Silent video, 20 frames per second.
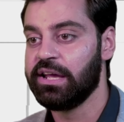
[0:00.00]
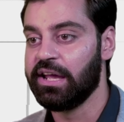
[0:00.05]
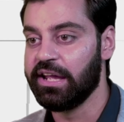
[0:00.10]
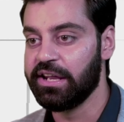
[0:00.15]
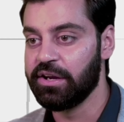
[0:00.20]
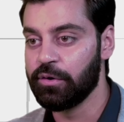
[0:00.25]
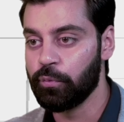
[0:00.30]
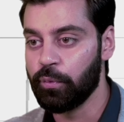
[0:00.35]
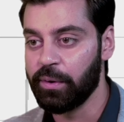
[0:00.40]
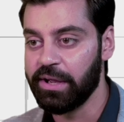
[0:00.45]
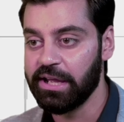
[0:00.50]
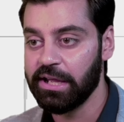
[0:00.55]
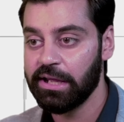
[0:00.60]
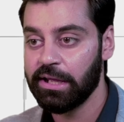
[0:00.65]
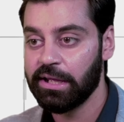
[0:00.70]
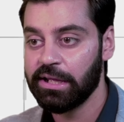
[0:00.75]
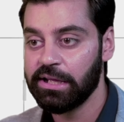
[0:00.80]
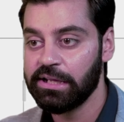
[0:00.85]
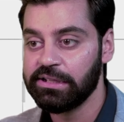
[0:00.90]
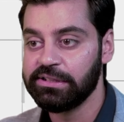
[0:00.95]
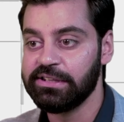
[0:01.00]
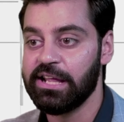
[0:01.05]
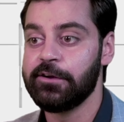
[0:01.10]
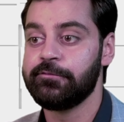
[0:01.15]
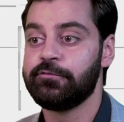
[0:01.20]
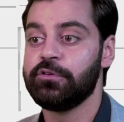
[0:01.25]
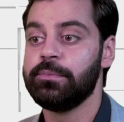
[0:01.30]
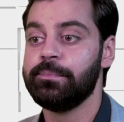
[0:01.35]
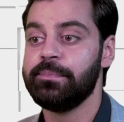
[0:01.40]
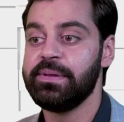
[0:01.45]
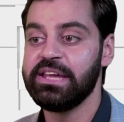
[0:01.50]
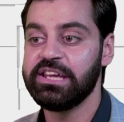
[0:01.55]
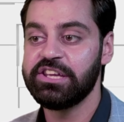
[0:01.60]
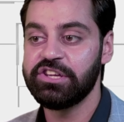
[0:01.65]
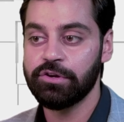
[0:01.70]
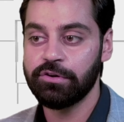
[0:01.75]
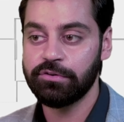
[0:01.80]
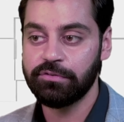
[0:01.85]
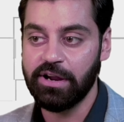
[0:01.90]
in a way that will make your